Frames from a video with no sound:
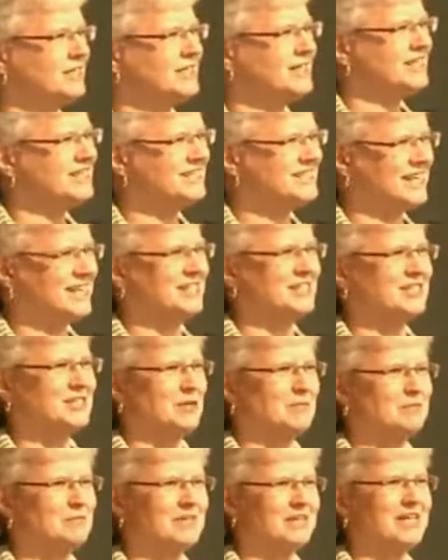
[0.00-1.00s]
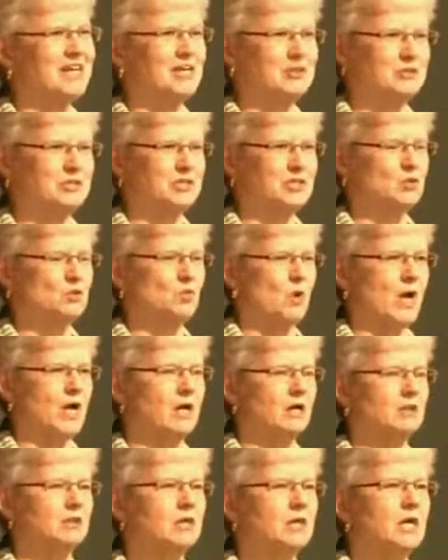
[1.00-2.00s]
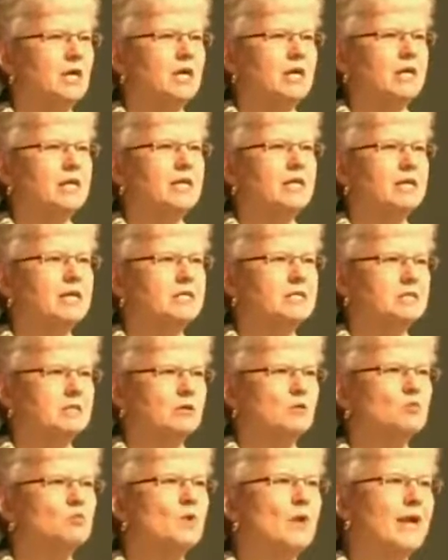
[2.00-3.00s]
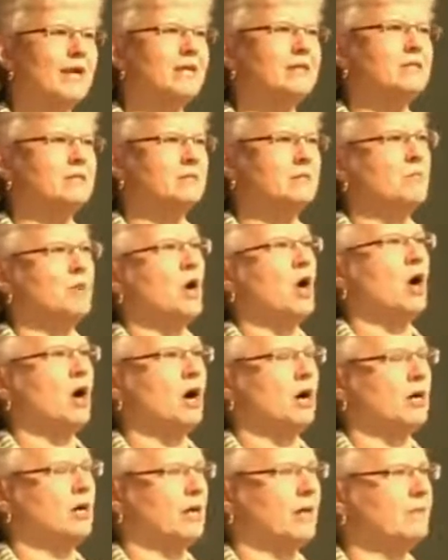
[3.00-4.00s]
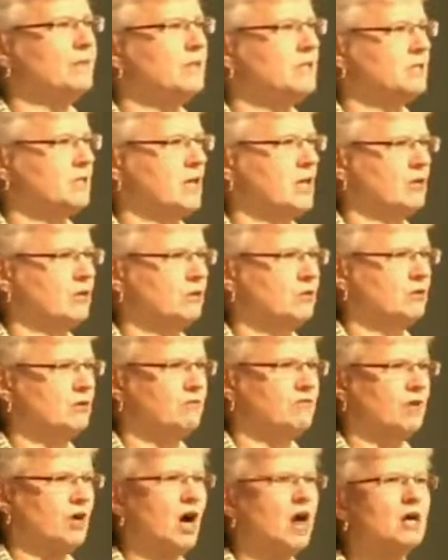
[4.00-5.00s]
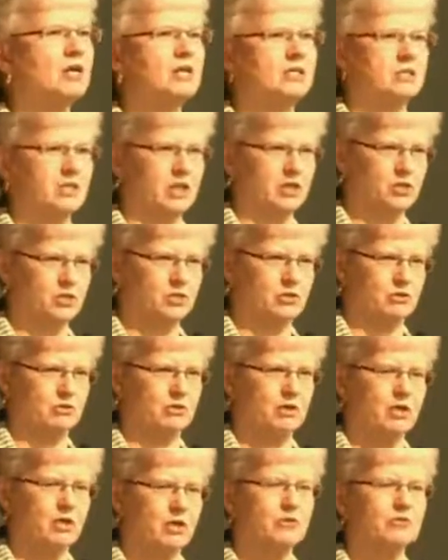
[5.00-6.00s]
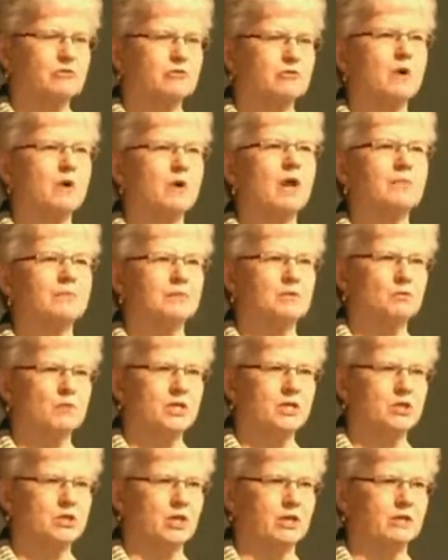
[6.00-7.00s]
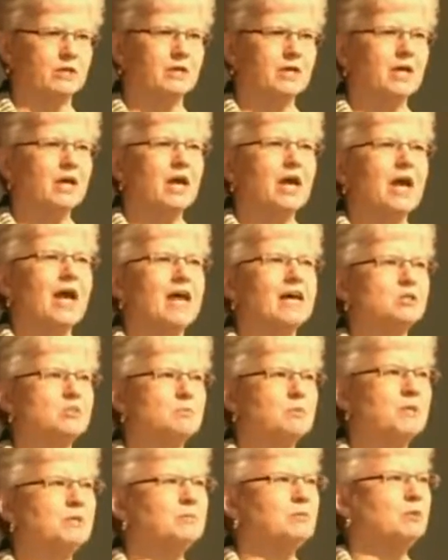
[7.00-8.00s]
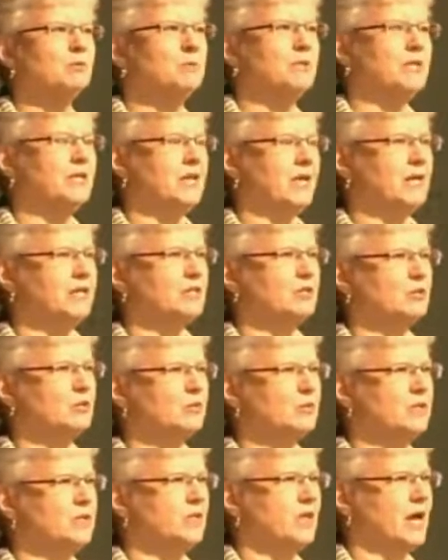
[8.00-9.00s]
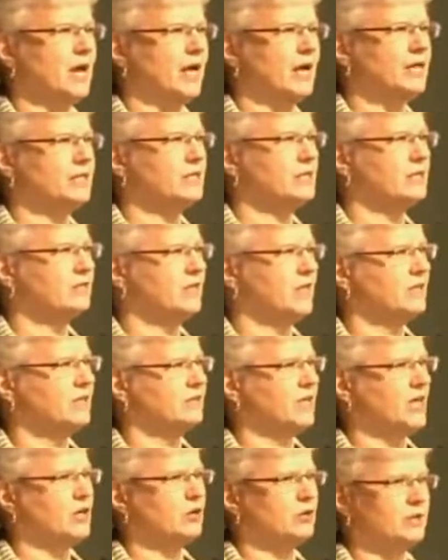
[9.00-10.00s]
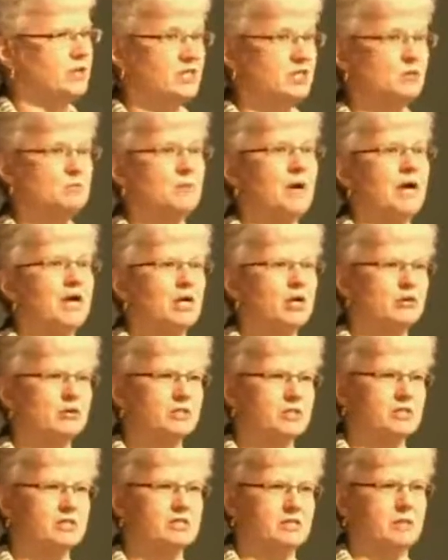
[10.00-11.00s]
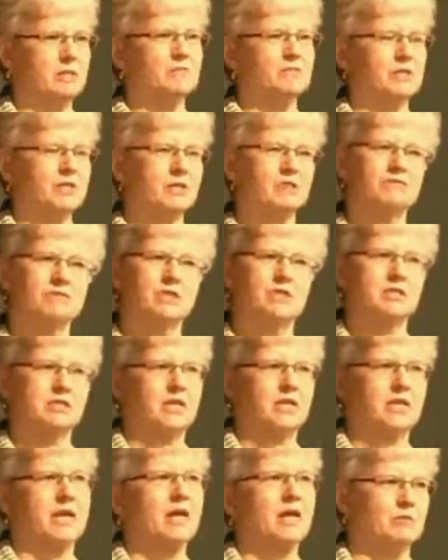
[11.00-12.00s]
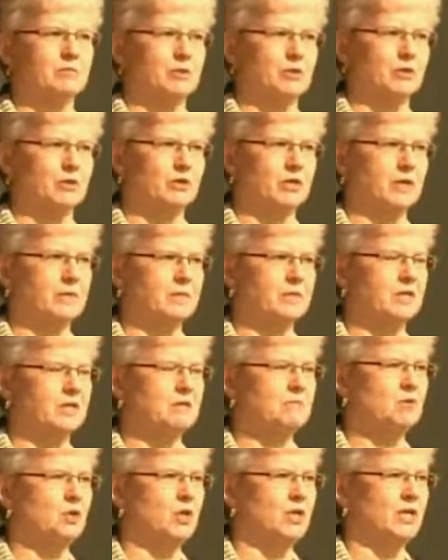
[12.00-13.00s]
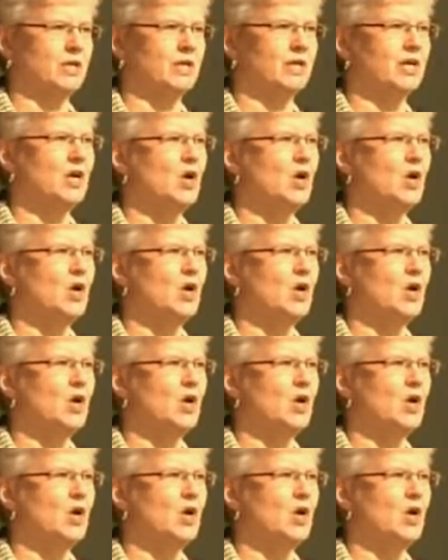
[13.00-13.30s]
it's done something else as well. It has raised the bar and the standard of architecture throughout the region. As people began to realize that they could aspire to something of this caliber in the community,